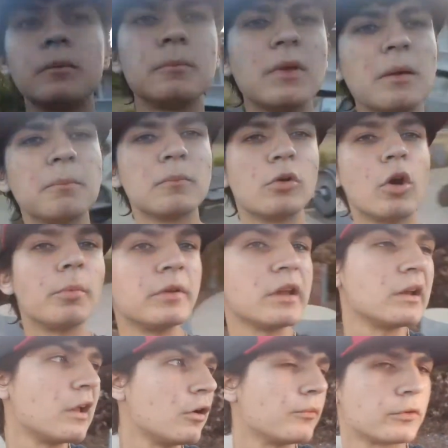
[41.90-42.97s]
yeah, hoping to
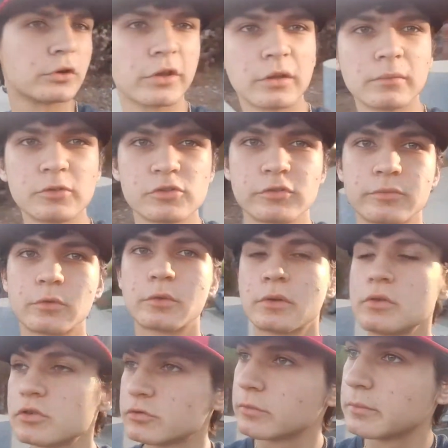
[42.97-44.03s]
hang out with her again. She's a
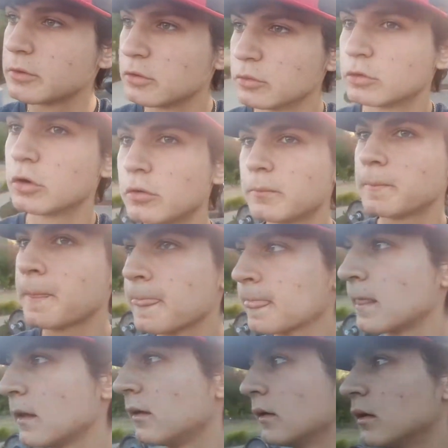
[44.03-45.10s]
really cool girl.
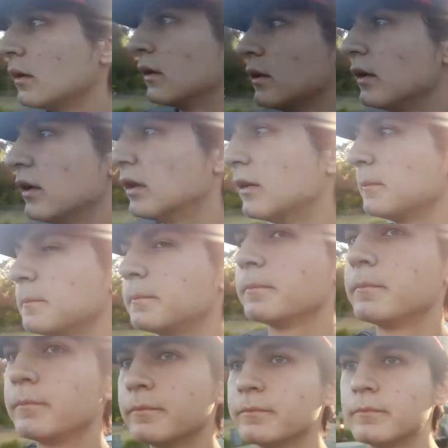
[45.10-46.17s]
And
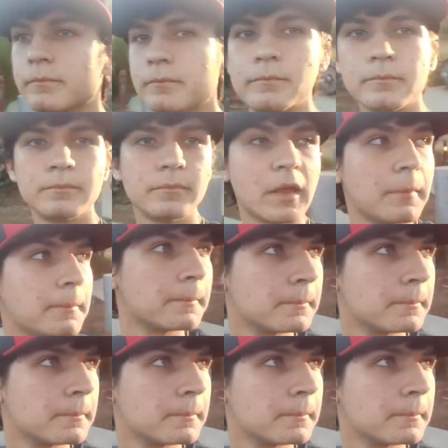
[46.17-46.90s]
yeah,